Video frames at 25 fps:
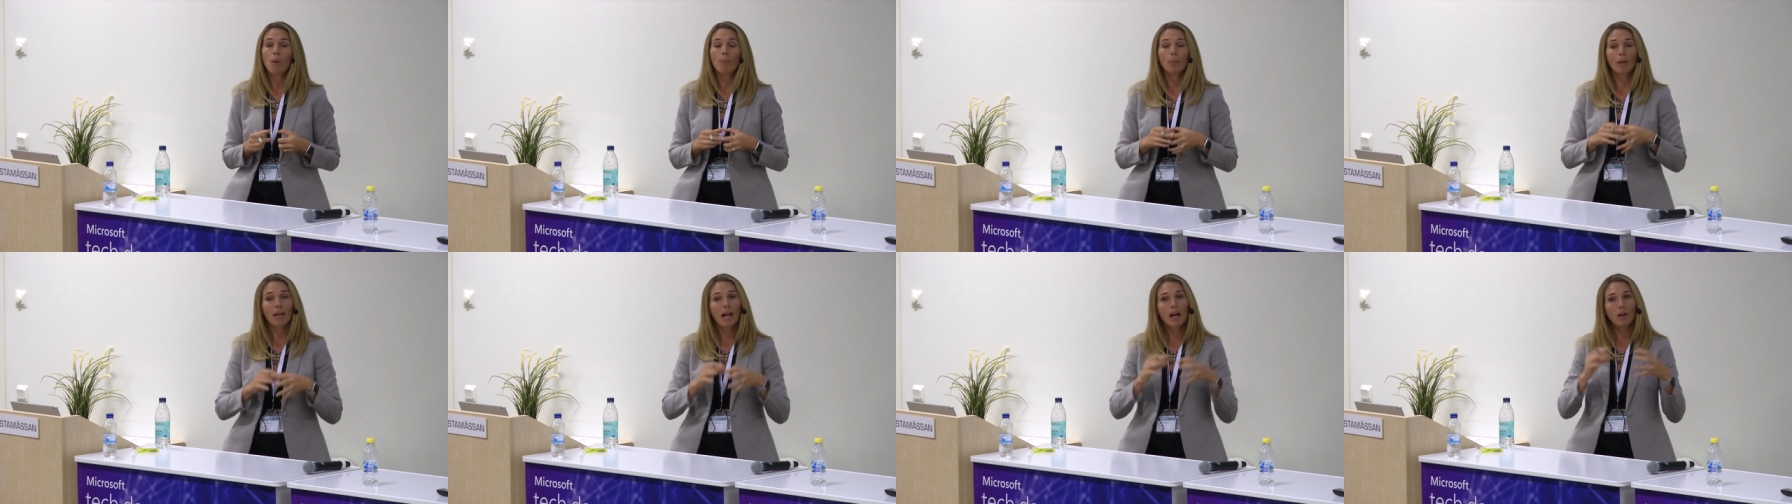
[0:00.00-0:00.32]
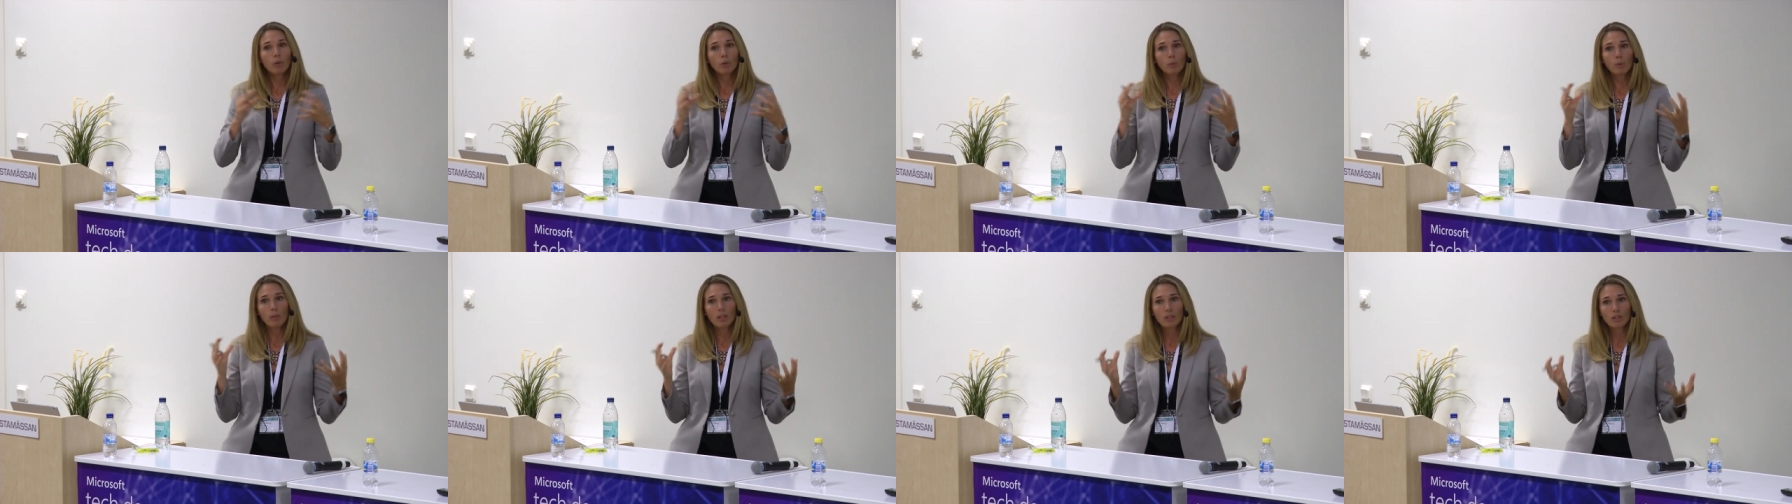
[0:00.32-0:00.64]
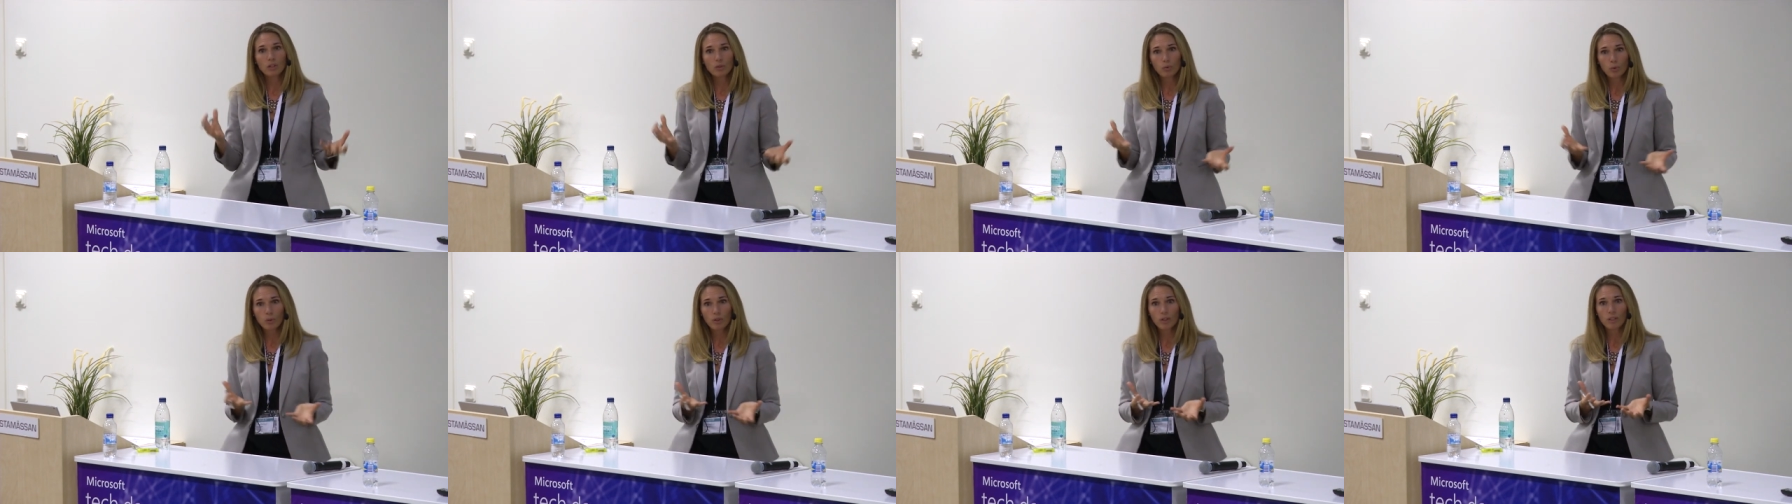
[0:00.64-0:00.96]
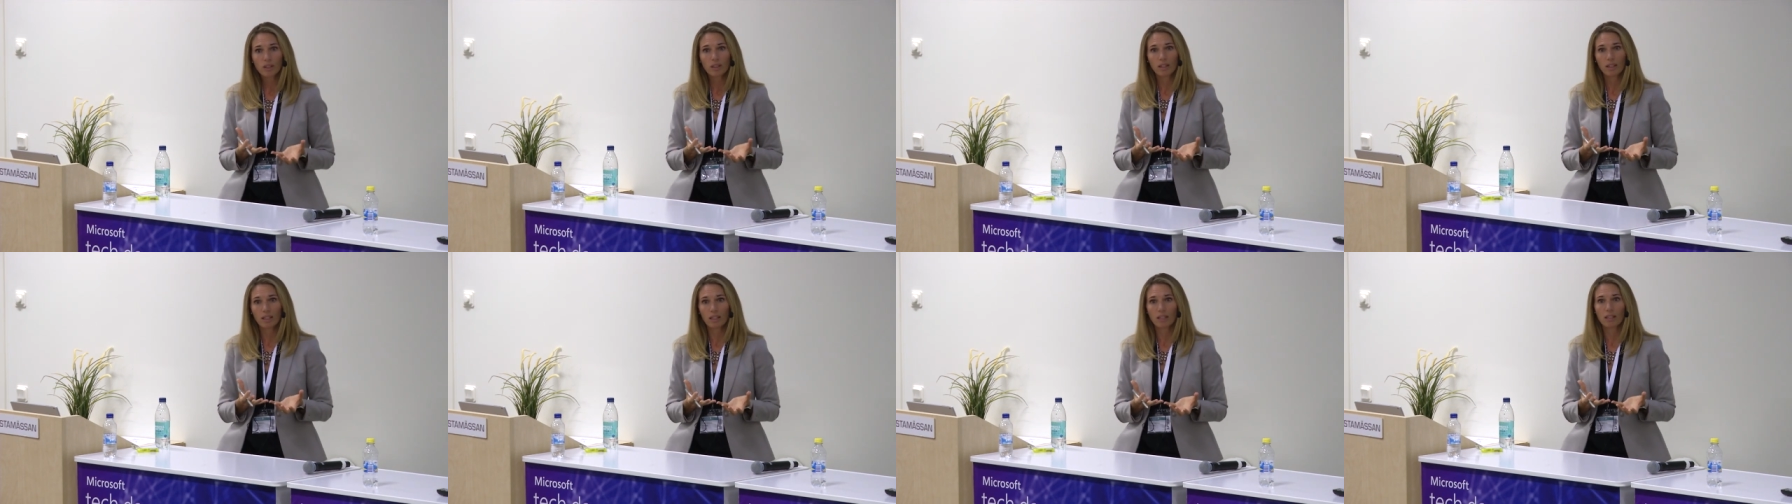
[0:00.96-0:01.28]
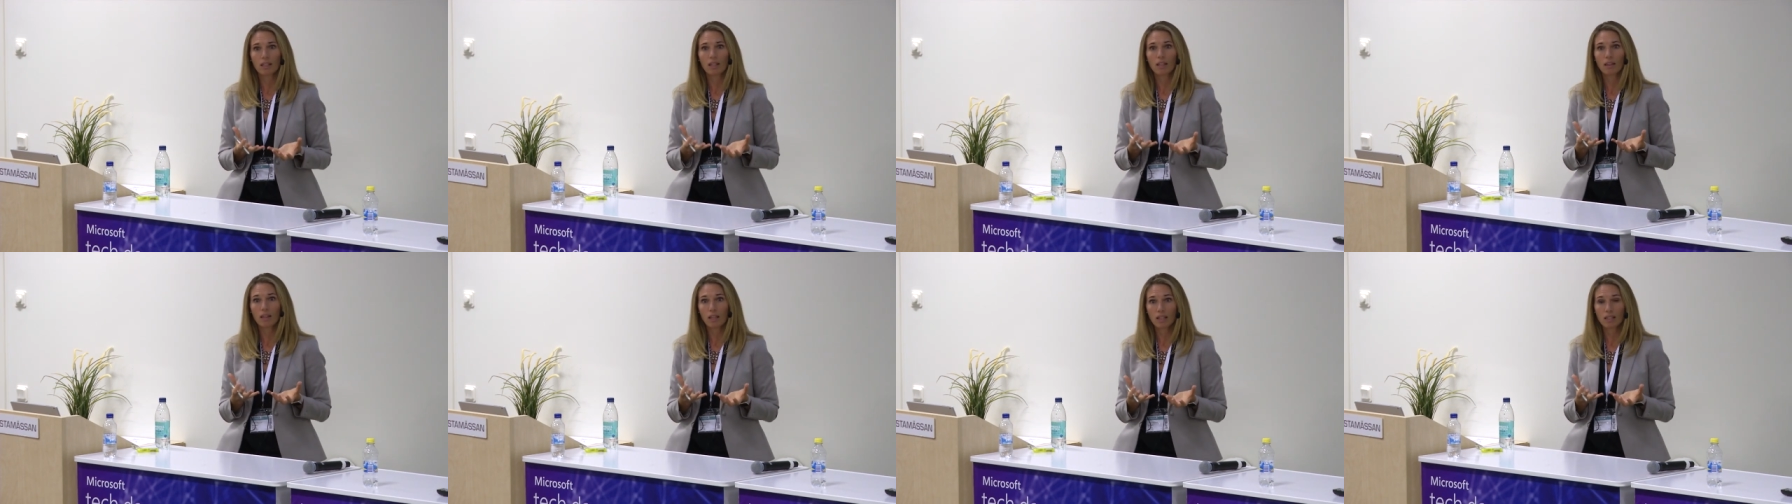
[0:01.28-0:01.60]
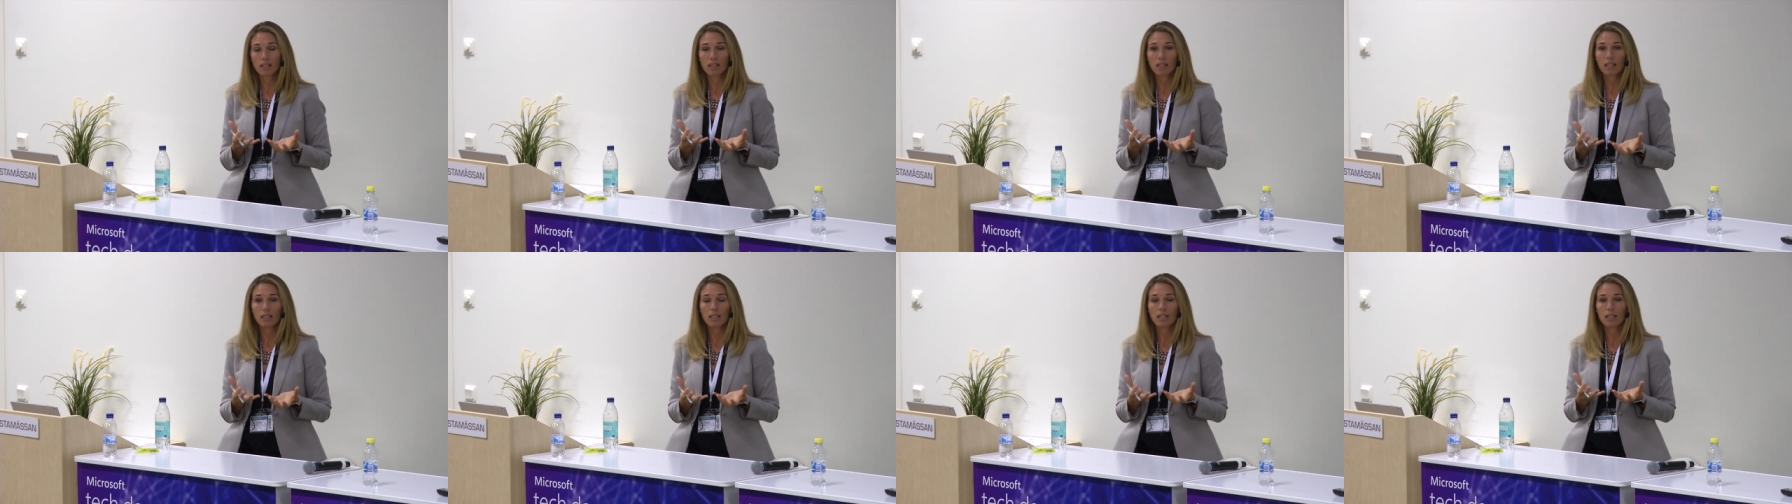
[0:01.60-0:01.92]
but how do we source these
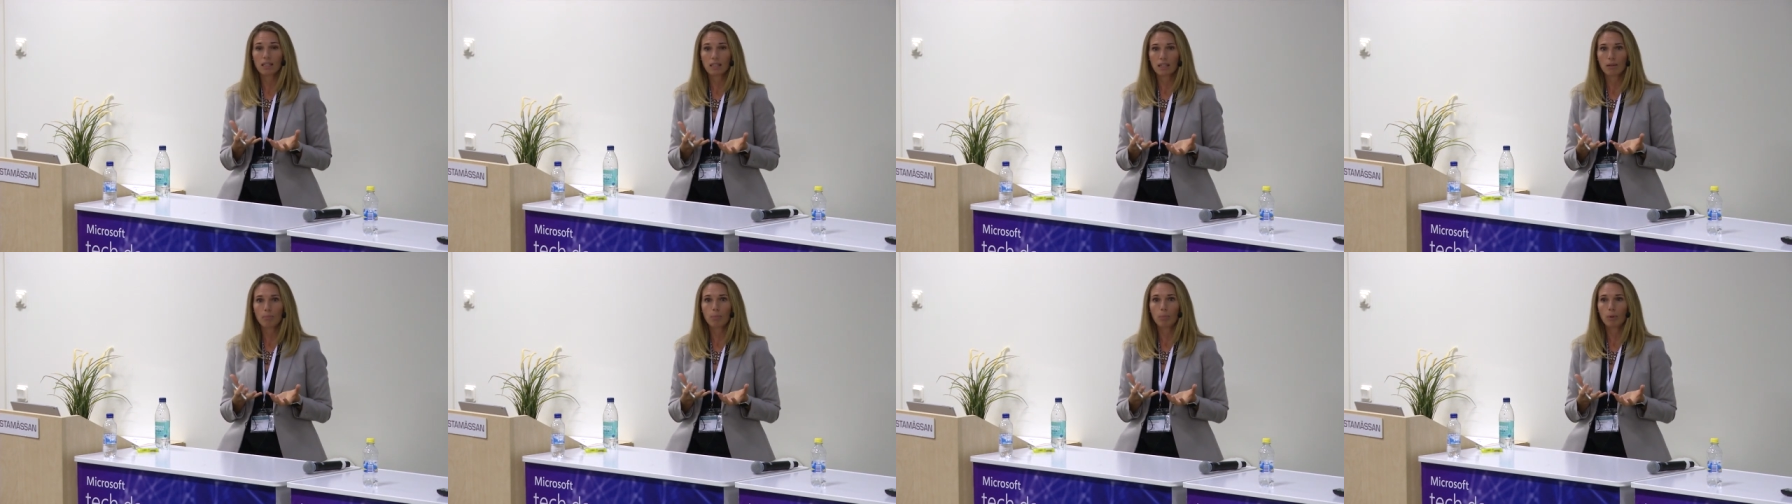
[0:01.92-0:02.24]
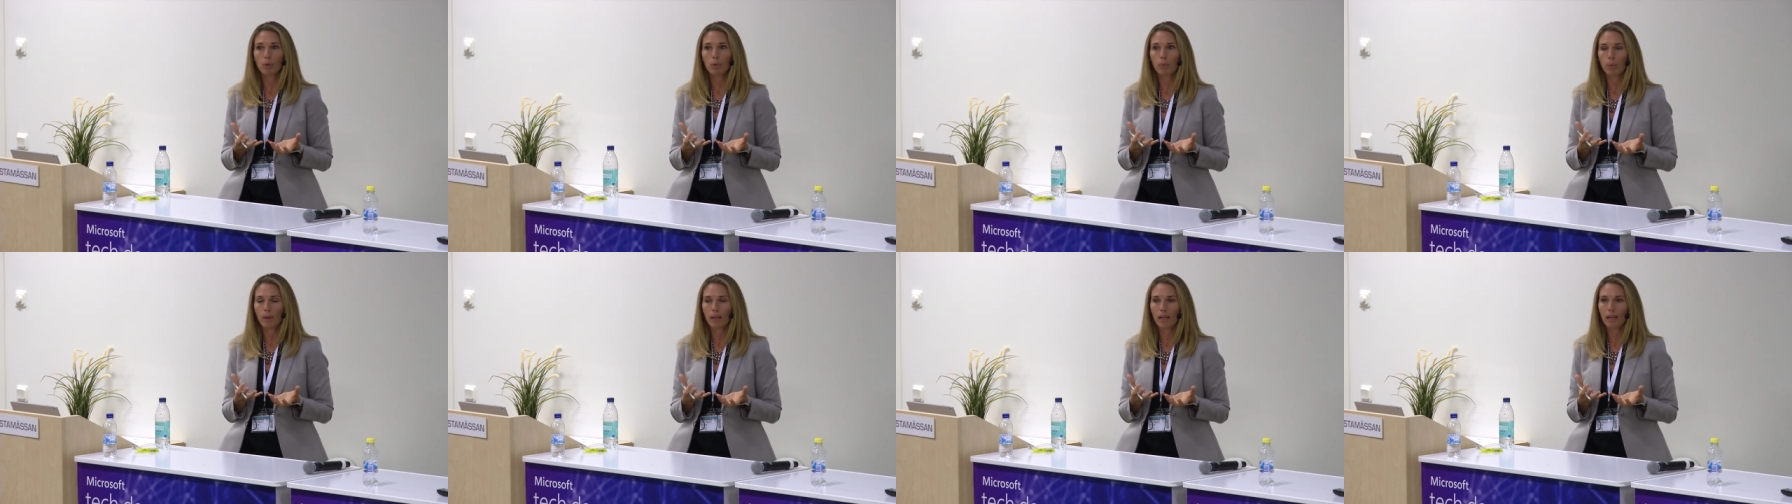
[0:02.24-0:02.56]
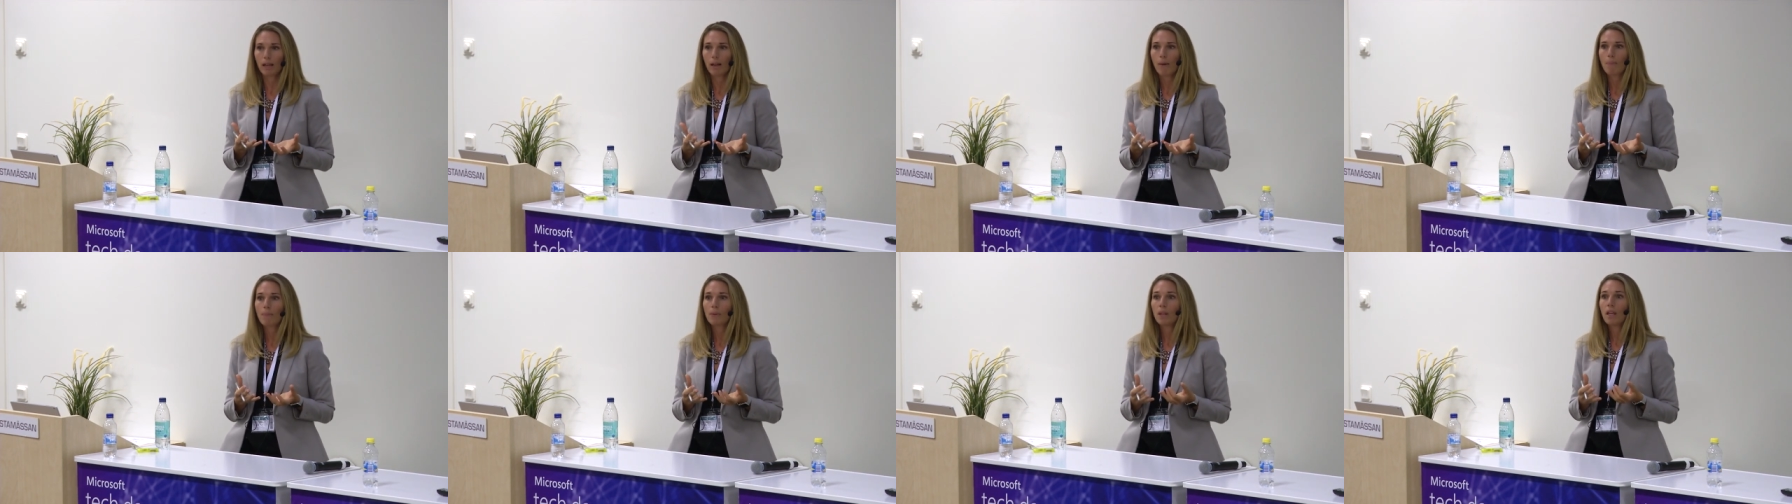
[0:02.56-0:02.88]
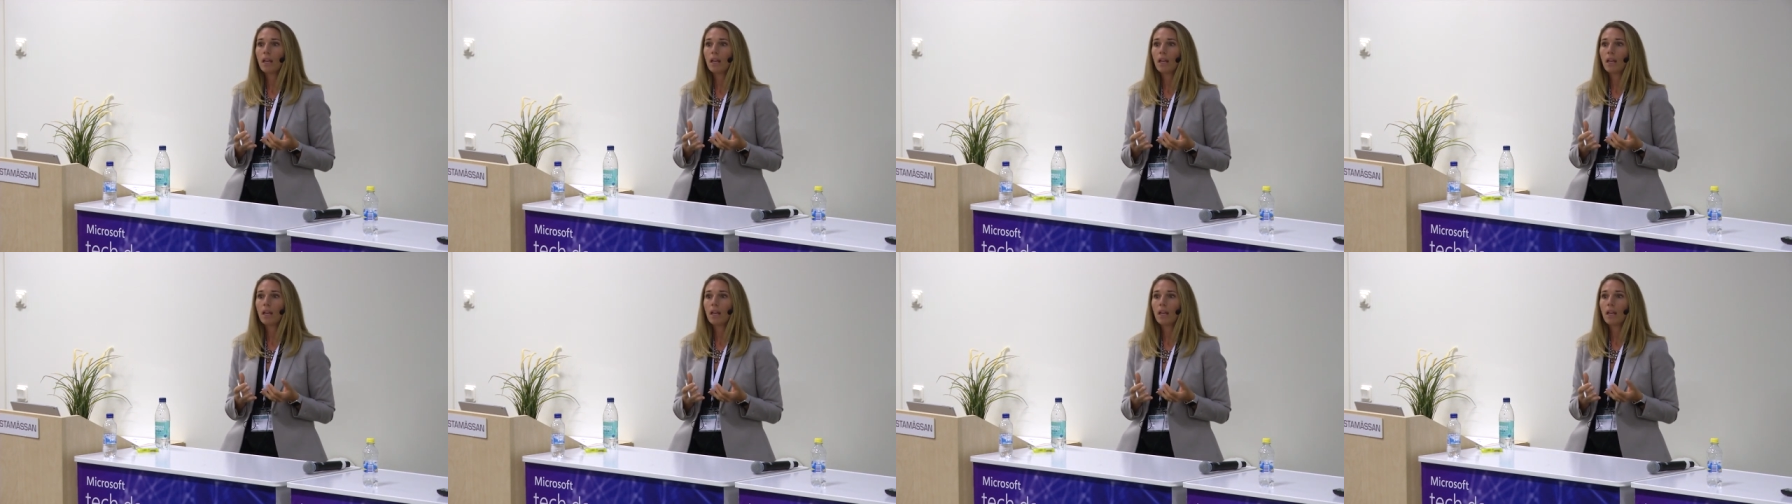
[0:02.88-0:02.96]
this in a simple way?